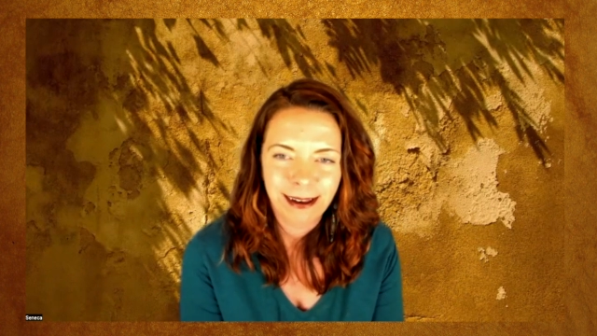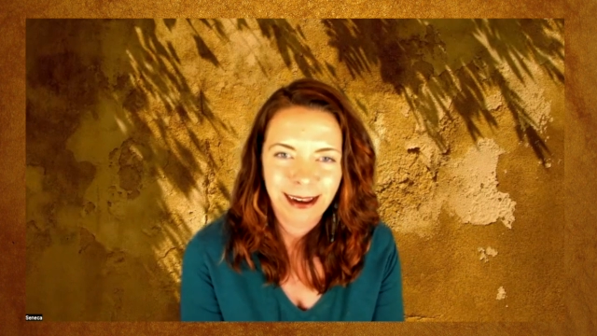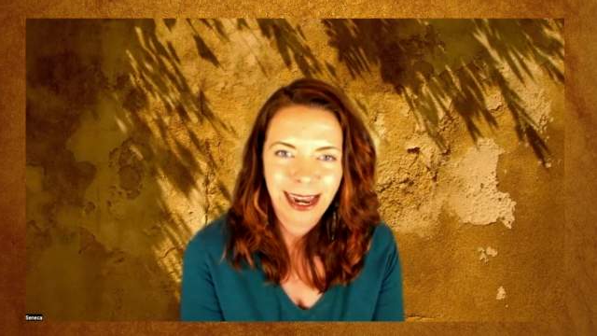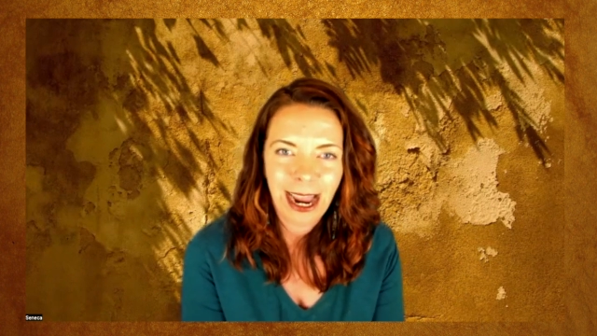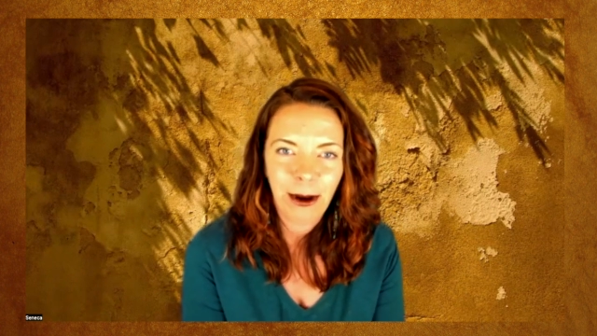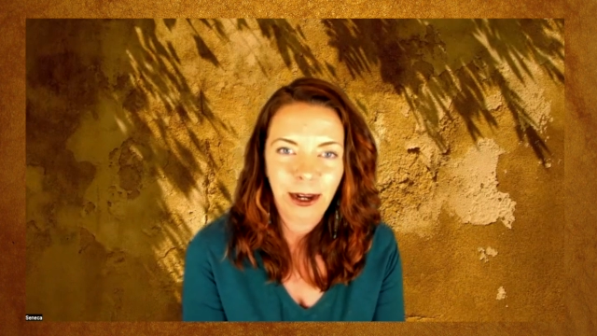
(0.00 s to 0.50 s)

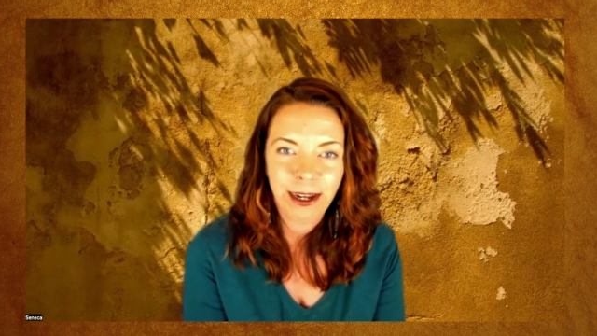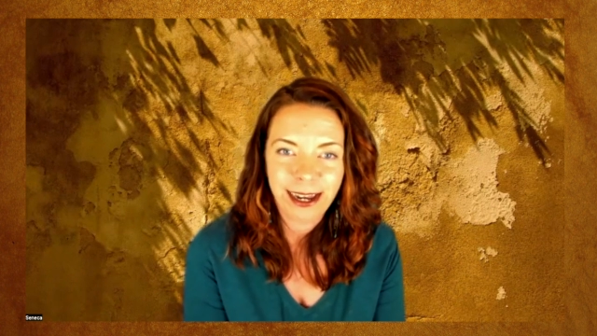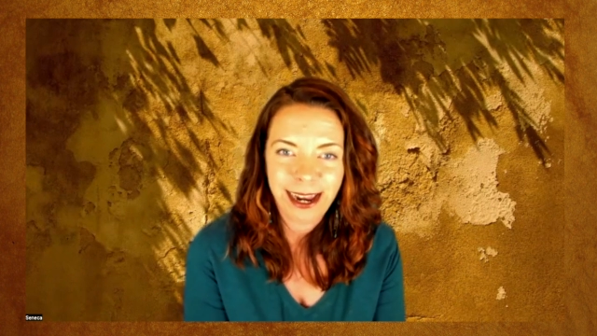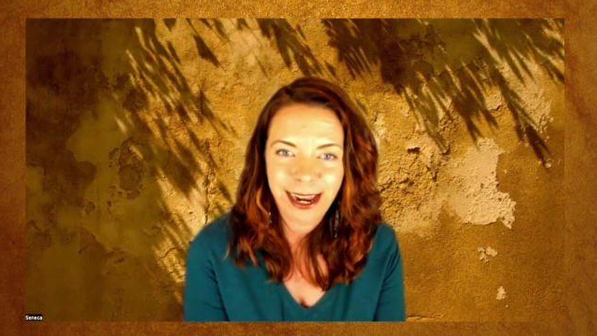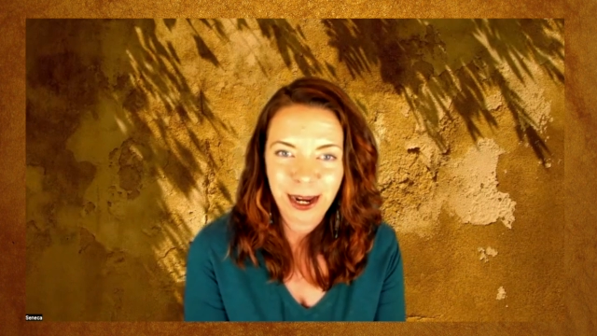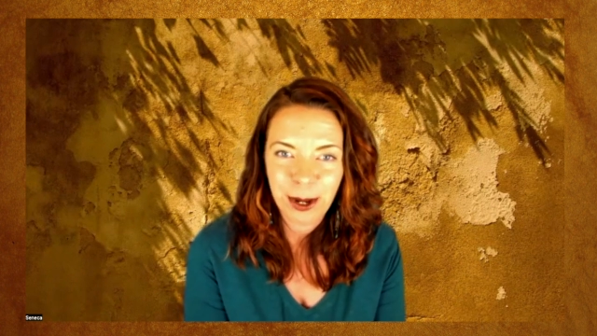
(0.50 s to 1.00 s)
how you
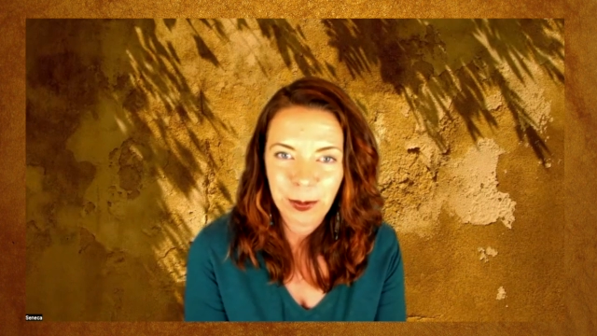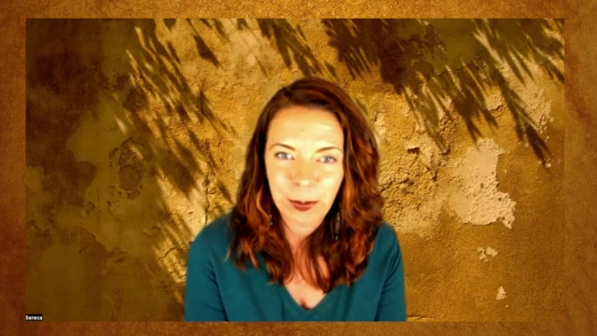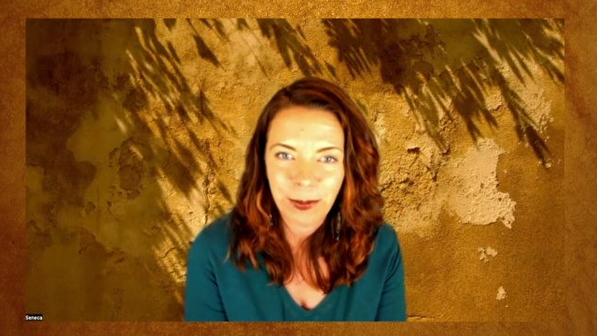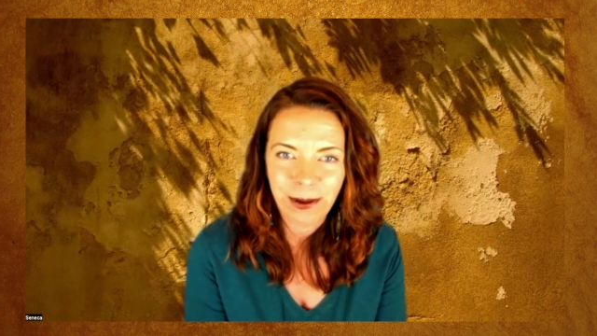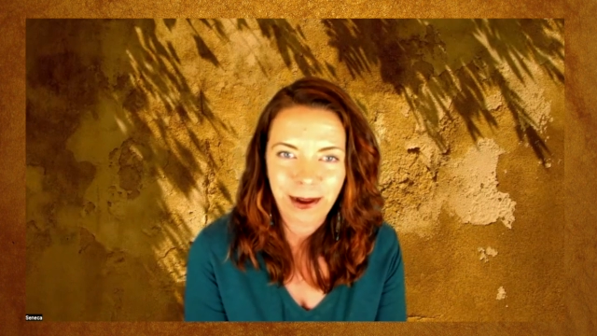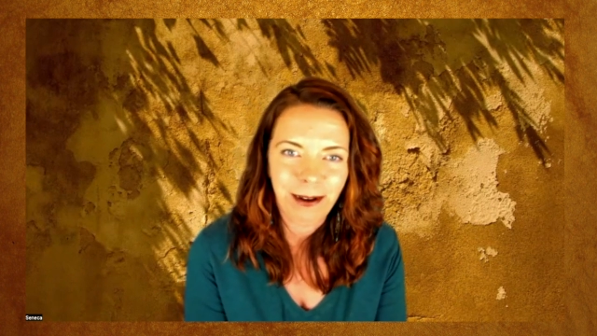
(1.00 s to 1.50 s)
take
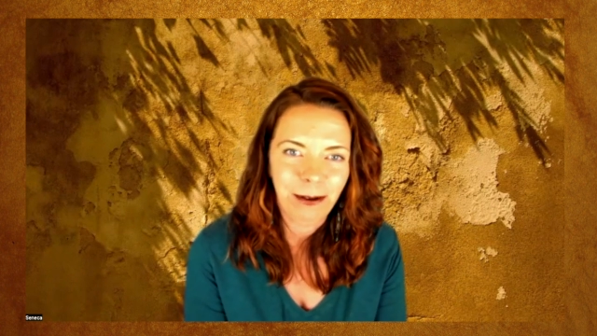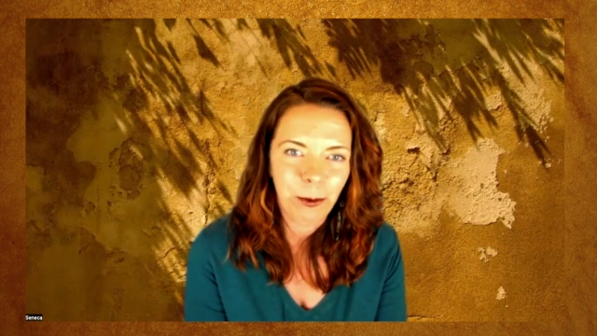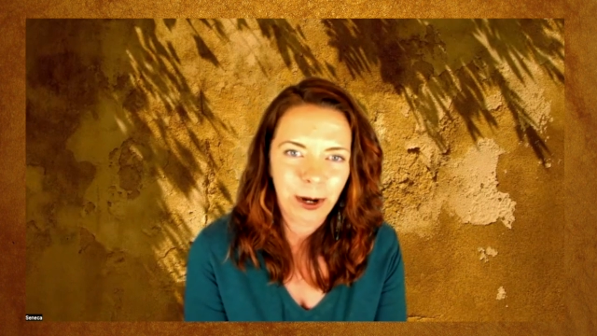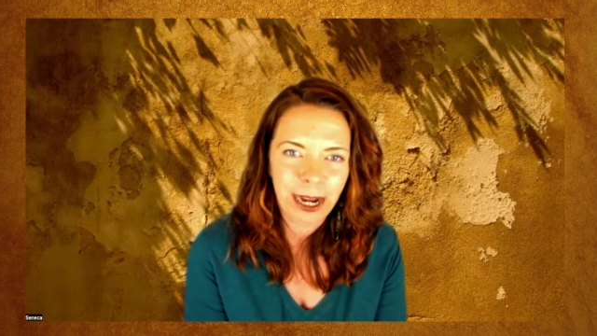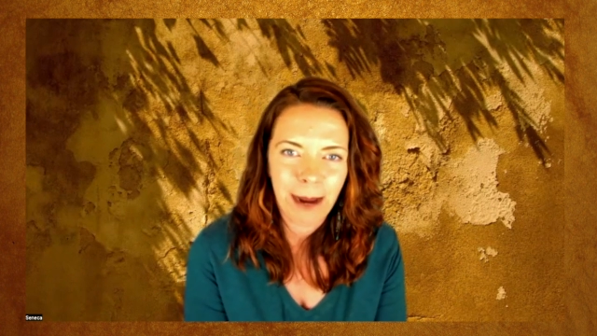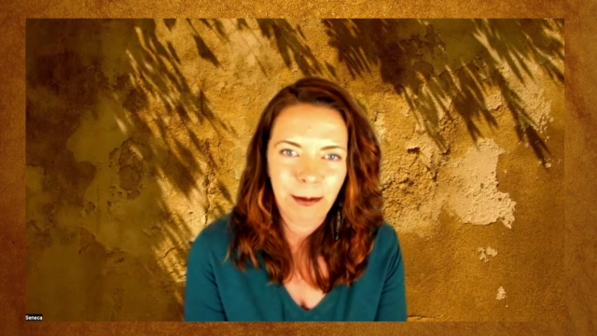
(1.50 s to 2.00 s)
them, and what
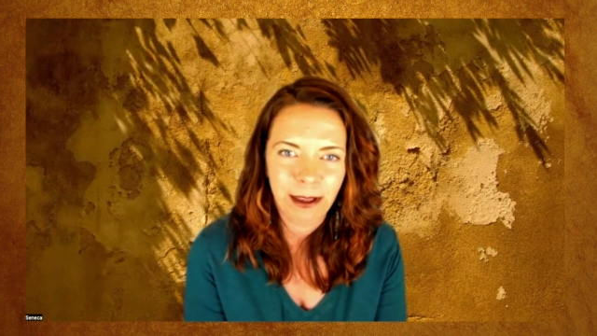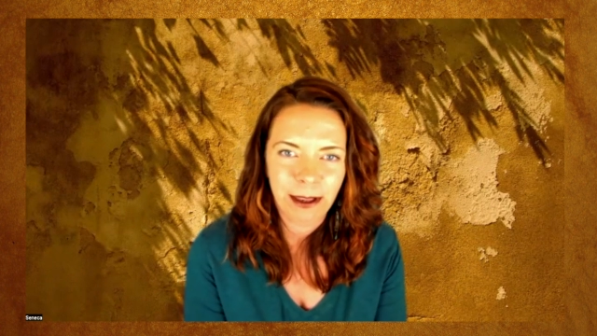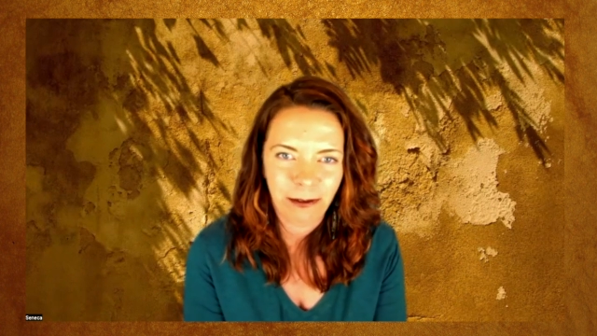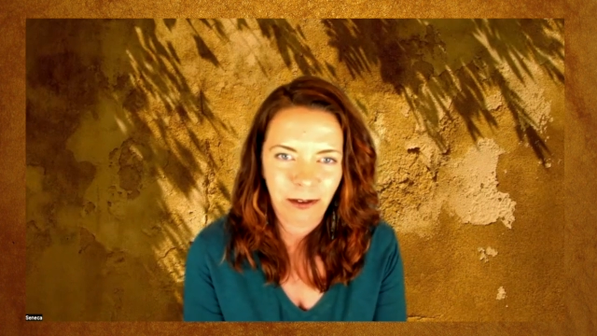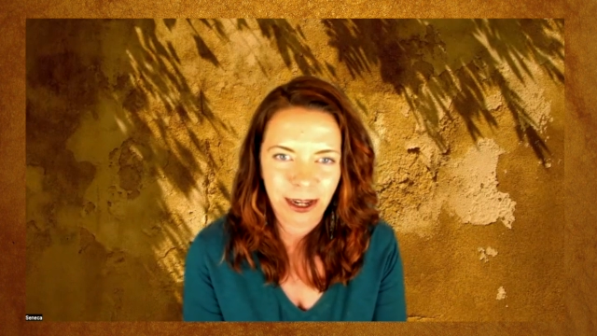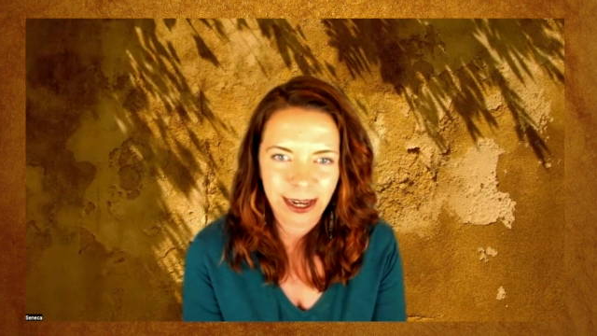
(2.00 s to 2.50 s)
happens
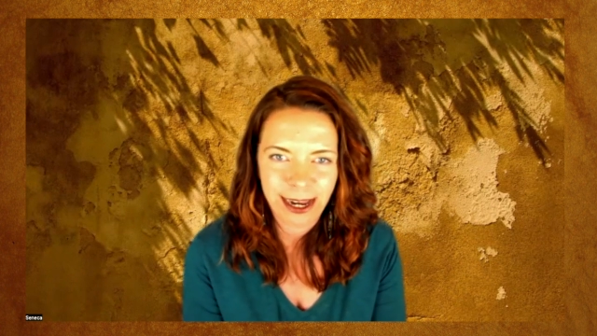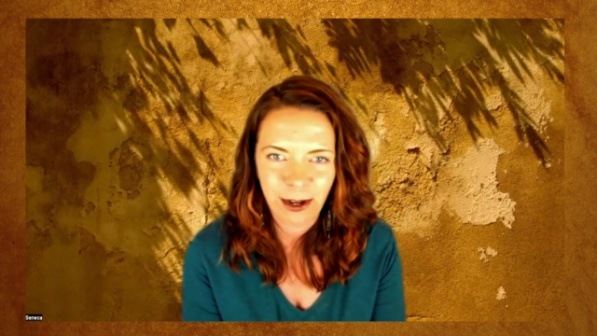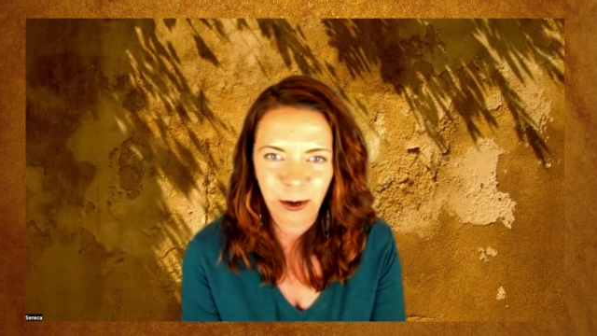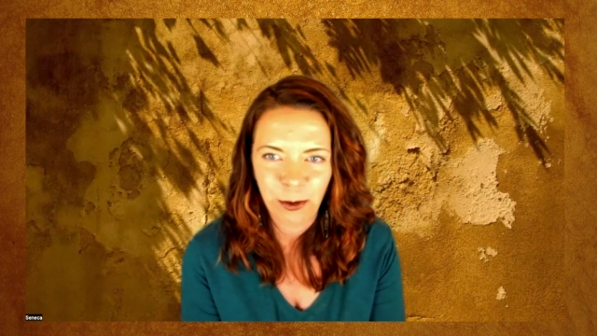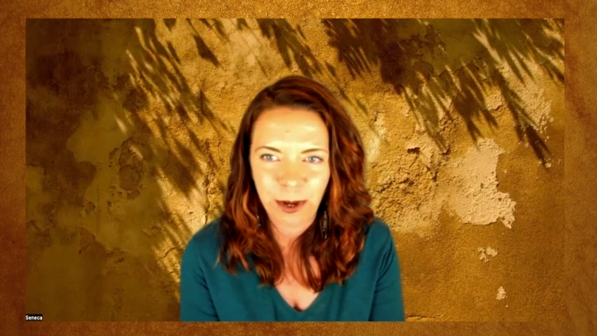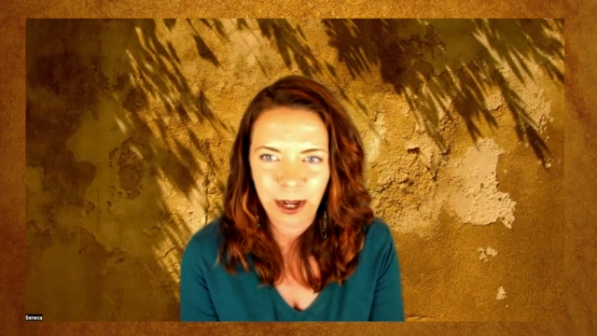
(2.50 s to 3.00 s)
if you take
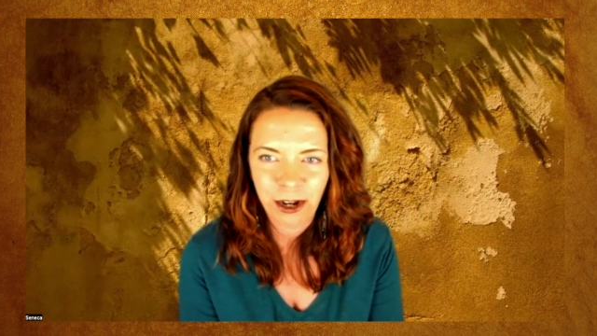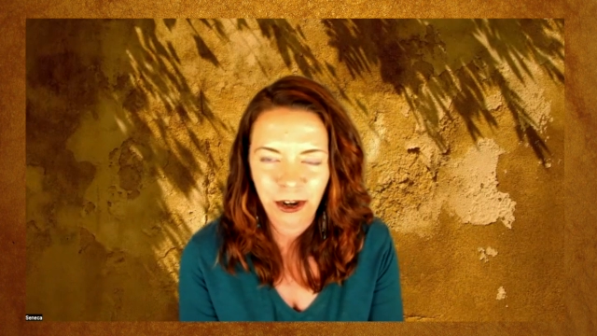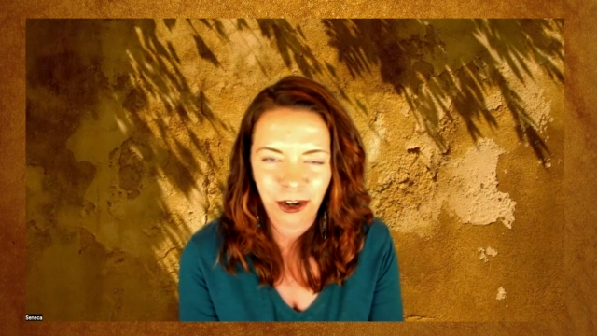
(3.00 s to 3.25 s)
too much,